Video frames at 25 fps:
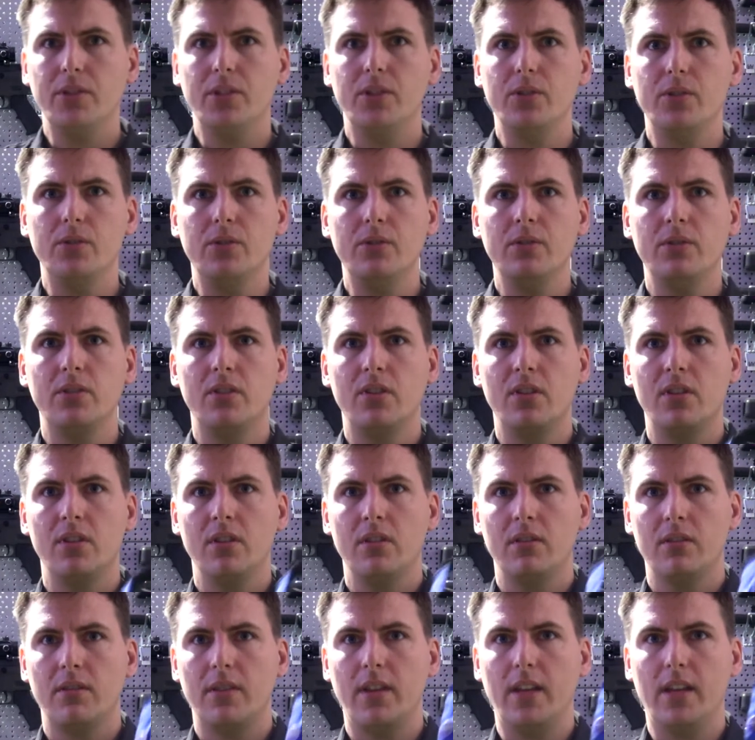you
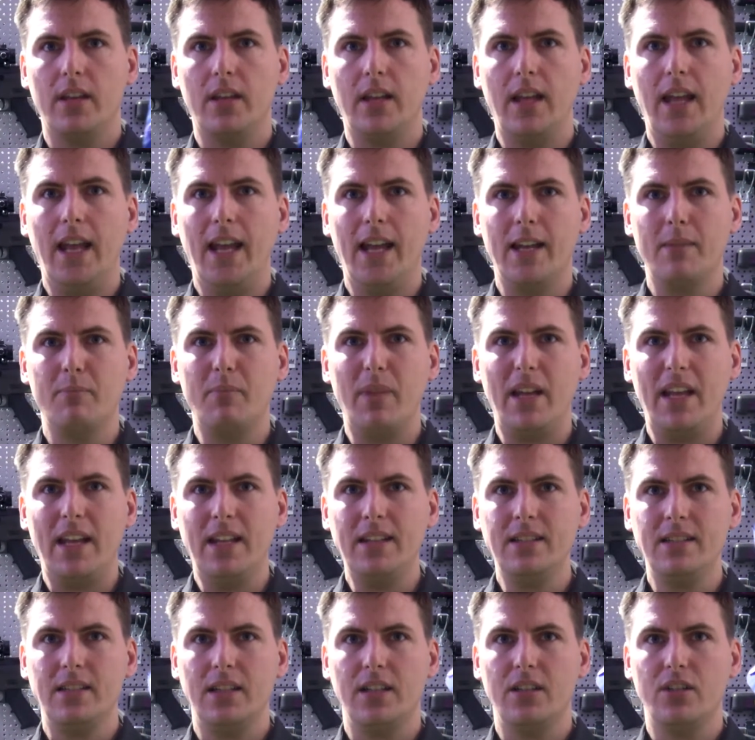the
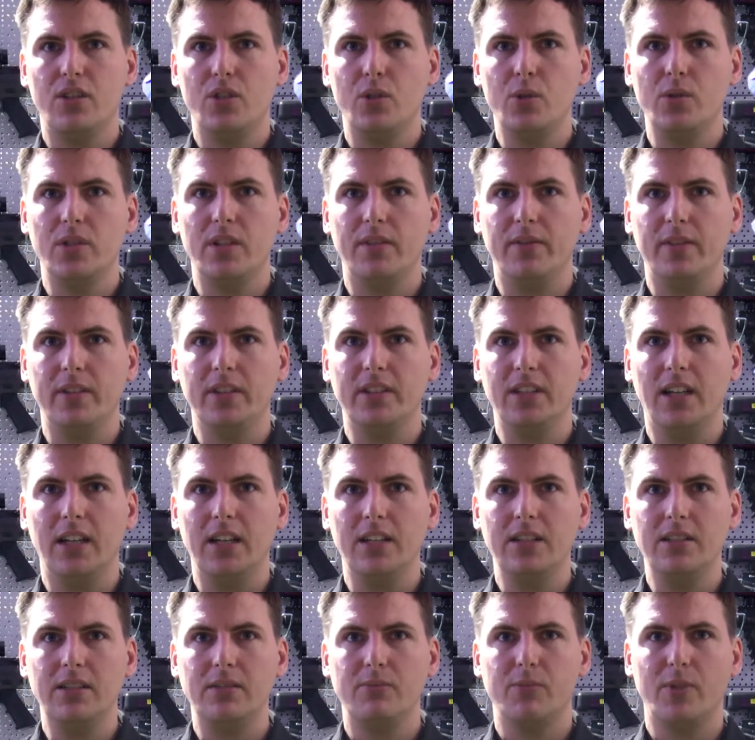headbands in two different
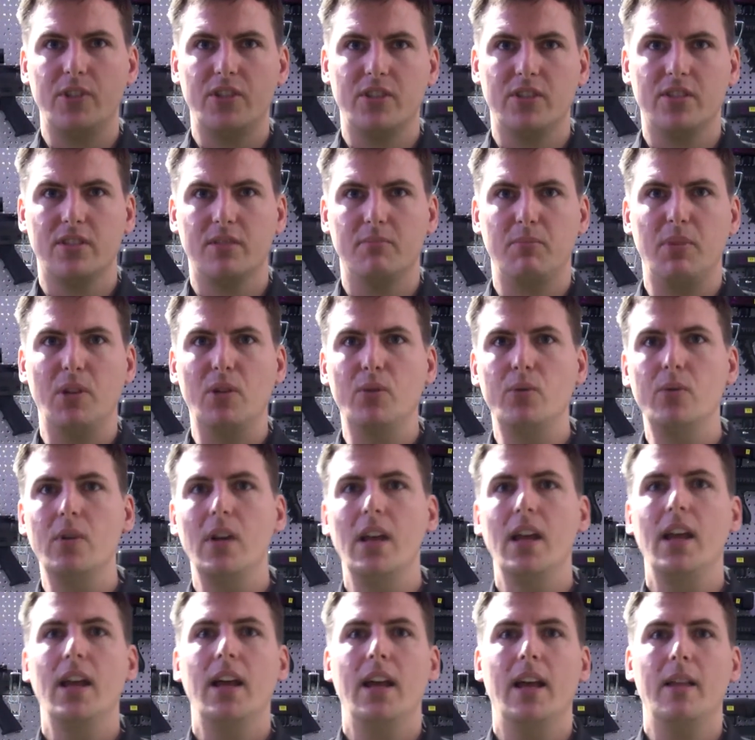colors, which is
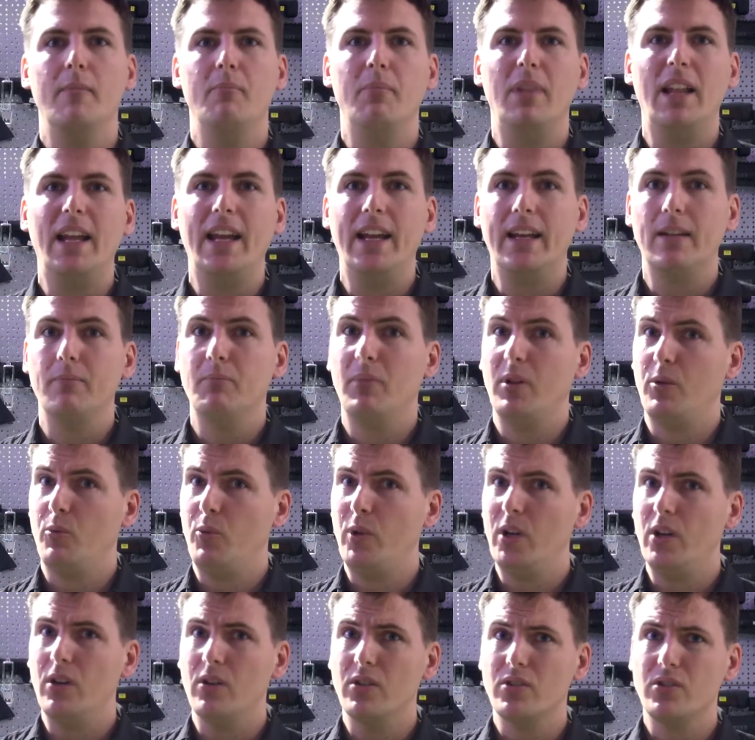blue and black, but
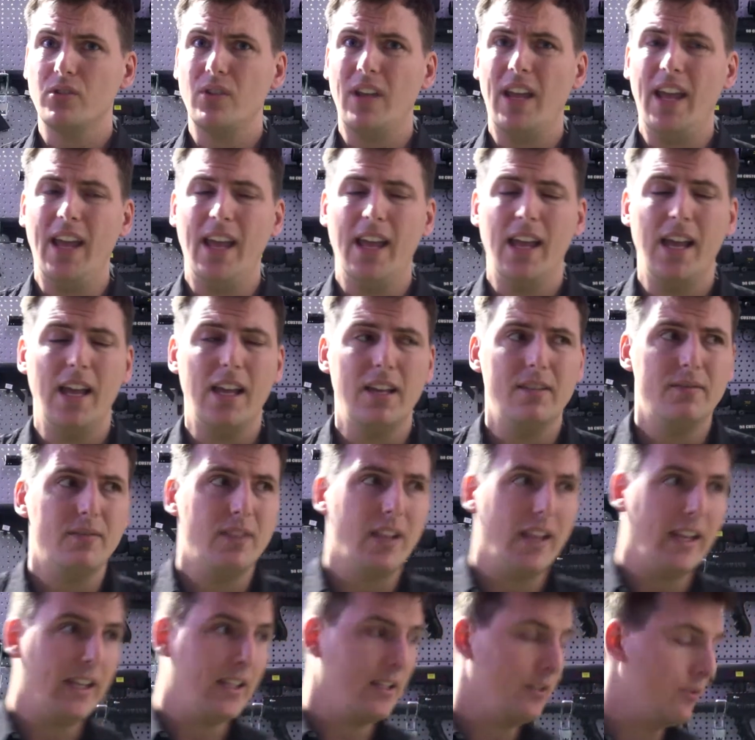we also have
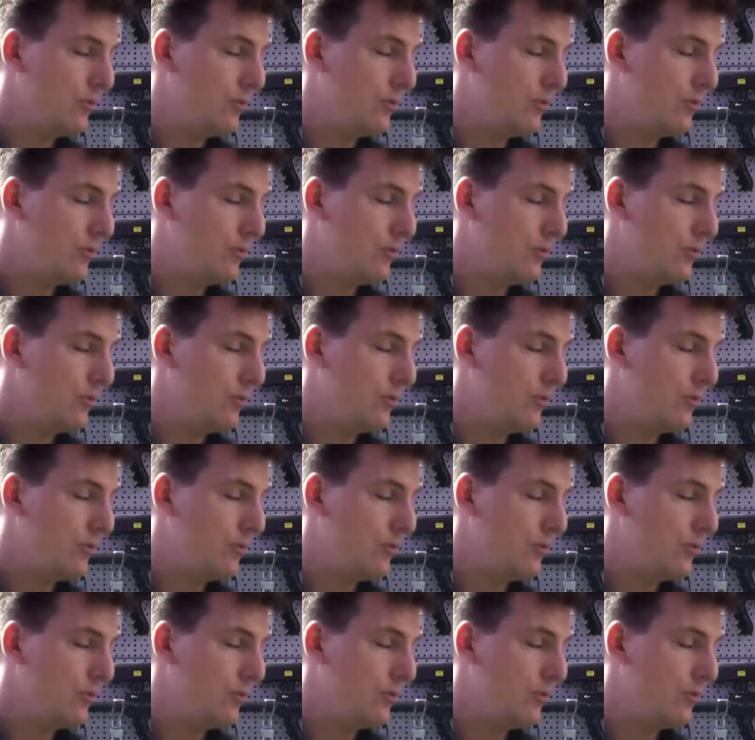like